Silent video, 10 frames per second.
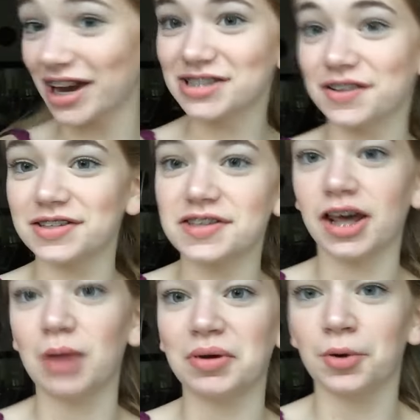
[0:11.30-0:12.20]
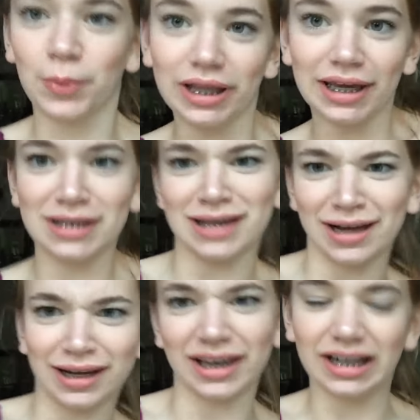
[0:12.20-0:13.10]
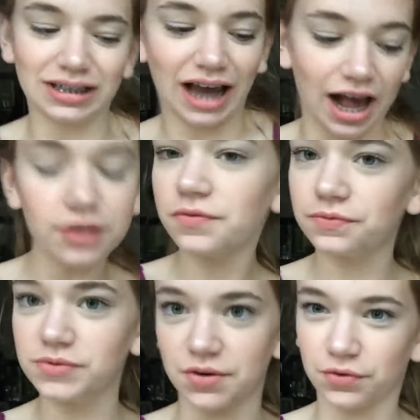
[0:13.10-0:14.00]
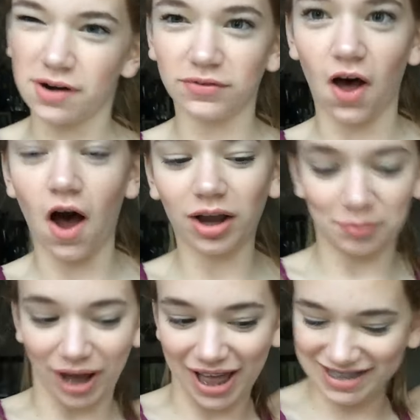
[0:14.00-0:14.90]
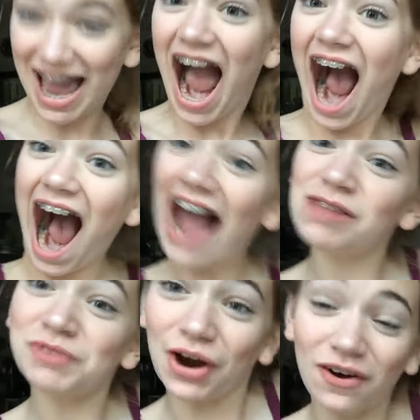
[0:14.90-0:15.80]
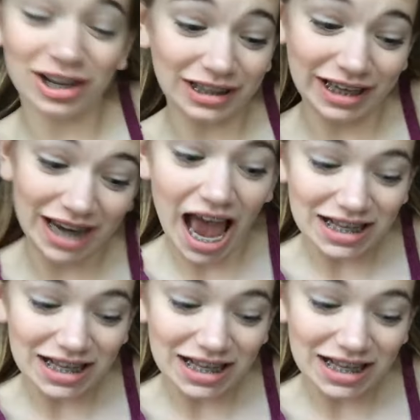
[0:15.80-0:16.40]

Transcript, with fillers: so this is going to be a really exciting and kind of different vlog, but I am currently